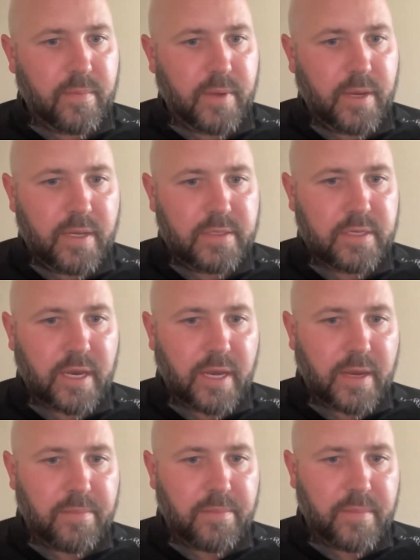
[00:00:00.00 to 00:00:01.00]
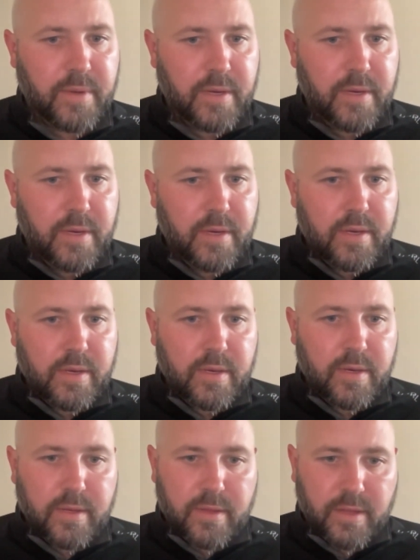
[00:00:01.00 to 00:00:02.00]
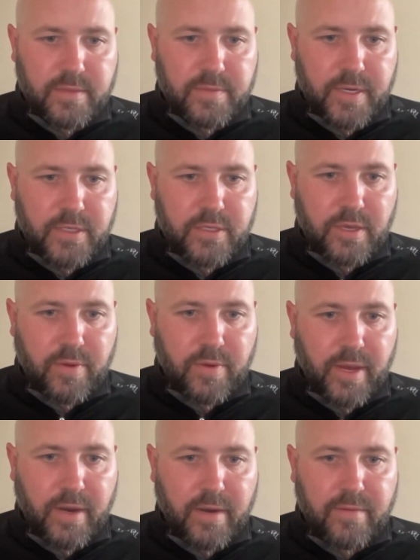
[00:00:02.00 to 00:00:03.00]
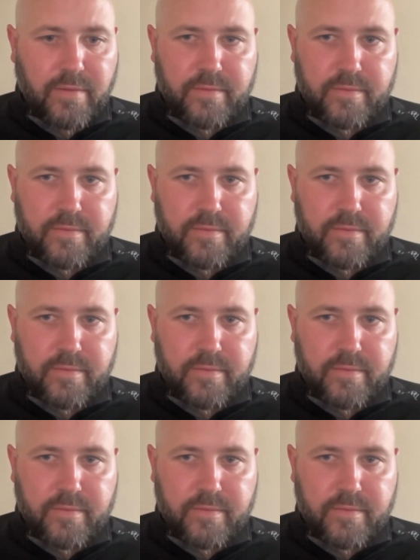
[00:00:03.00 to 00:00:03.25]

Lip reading: It is a game. Let's make sure that we had it